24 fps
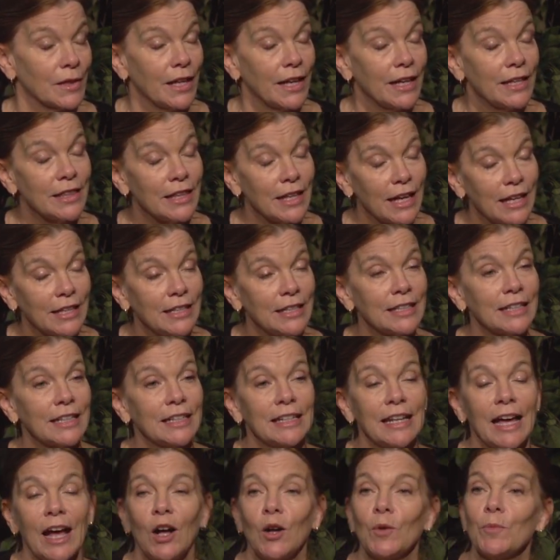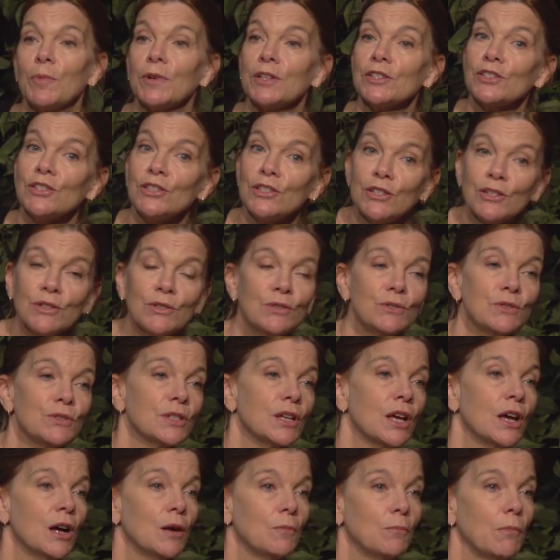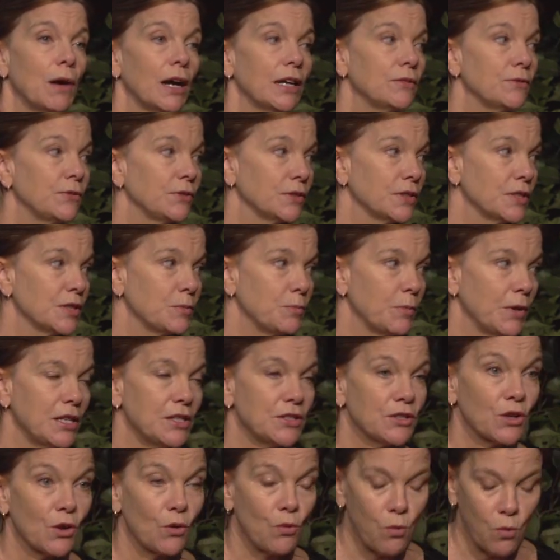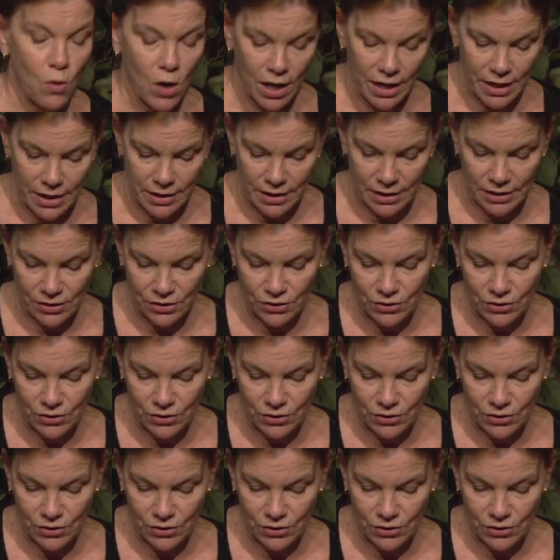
And then it can help us use mindfulness based quieting